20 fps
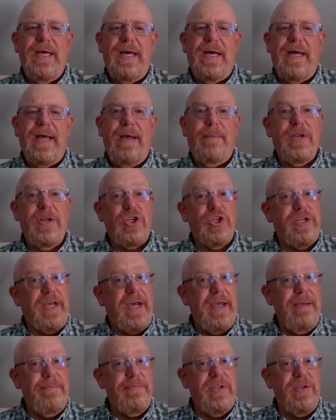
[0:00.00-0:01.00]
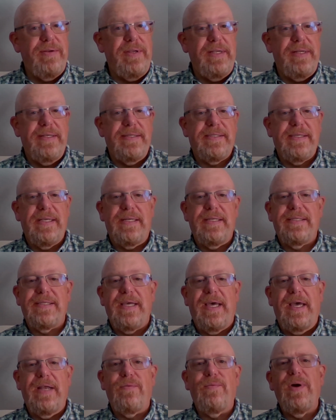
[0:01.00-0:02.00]
How much time do you need to set
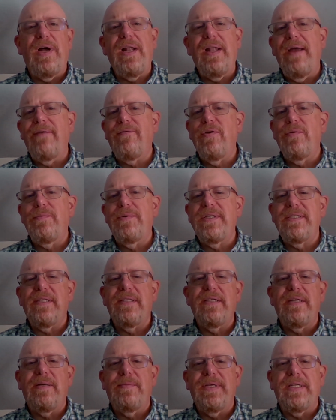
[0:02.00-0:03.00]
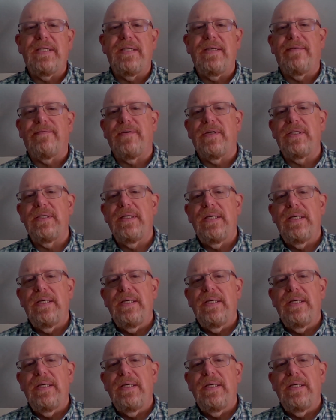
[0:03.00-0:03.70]
aside? Well, everyone's a little bit different.